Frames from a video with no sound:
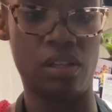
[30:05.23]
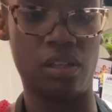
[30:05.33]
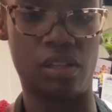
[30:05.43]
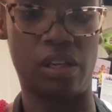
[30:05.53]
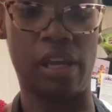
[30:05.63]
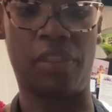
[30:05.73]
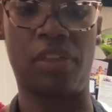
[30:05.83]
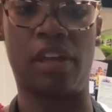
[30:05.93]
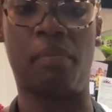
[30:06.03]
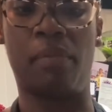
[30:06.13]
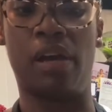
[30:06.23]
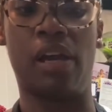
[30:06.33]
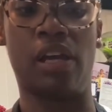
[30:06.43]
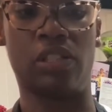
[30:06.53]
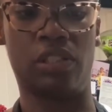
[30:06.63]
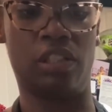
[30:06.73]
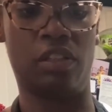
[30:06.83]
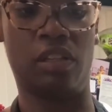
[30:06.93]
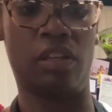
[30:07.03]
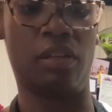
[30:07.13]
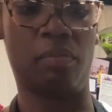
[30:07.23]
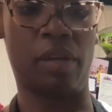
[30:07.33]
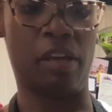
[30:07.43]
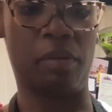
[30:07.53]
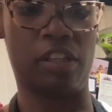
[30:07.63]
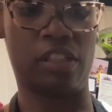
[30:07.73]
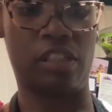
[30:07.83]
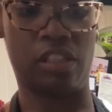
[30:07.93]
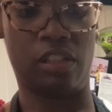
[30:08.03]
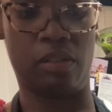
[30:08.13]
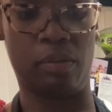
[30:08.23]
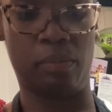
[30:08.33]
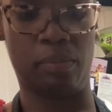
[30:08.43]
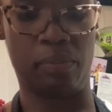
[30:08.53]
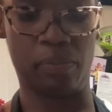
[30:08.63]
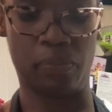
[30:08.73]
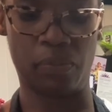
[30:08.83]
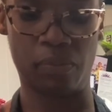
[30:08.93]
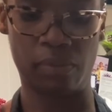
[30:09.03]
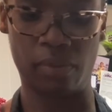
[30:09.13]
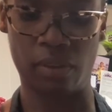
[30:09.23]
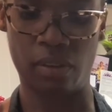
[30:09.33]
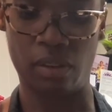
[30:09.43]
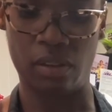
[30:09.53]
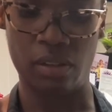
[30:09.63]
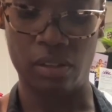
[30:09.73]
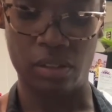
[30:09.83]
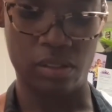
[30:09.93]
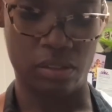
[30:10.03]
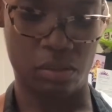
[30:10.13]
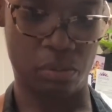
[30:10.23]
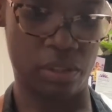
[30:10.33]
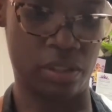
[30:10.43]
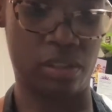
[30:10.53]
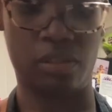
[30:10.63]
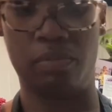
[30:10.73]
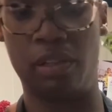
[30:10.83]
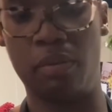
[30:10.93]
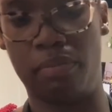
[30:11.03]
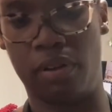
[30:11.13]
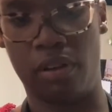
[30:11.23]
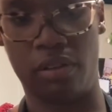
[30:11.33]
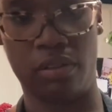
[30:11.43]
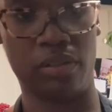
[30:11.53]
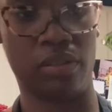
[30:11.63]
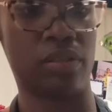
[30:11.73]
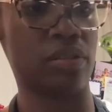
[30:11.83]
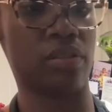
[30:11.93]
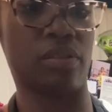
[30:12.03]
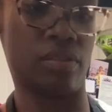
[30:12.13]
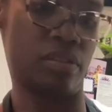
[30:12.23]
So today I think I might actually make some Swedish meatballs.